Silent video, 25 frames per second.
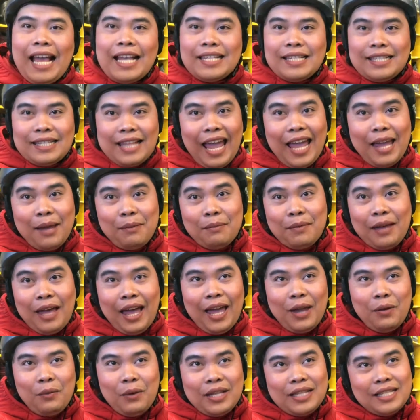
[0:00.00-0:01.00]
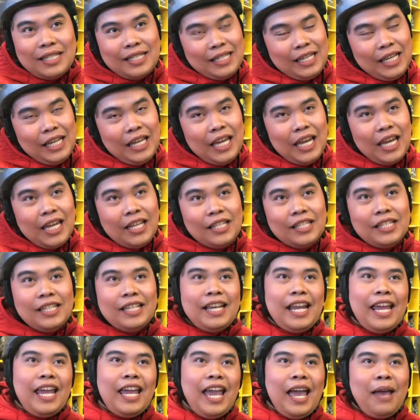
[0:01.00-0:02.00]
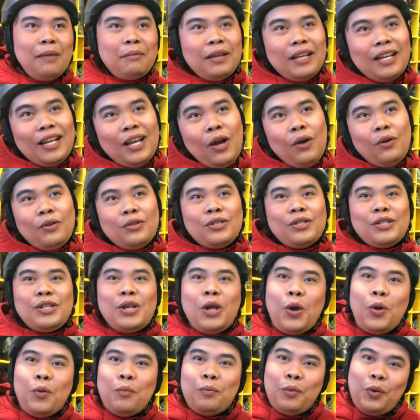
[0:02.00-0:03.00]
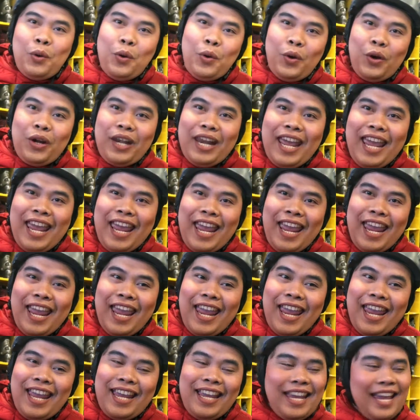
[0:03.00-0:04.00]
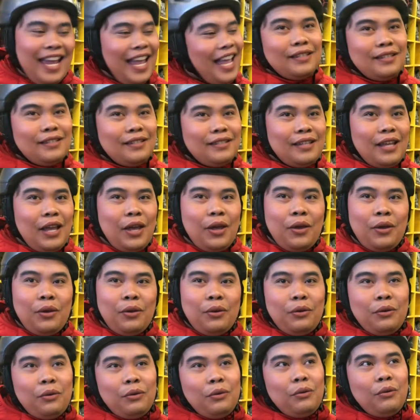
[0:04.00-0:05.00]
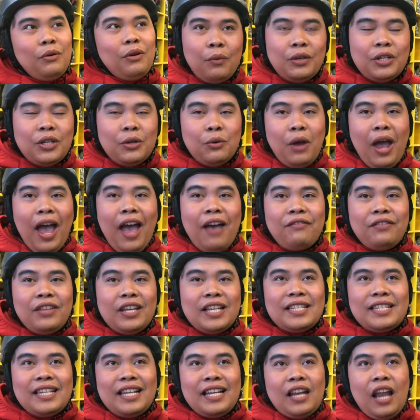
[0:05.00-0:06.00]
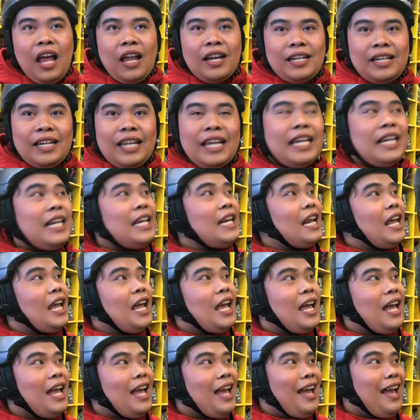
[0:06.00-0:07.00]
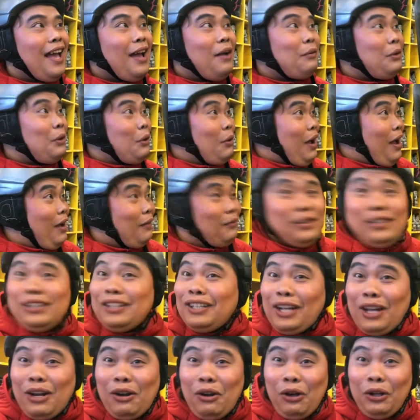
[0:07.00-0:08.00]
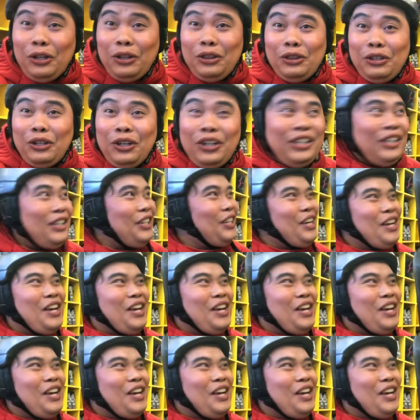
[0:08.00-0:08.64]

Last time I went skiing, today I'm gonna go snowboarding. So we don't have this in London. We don't have to go London.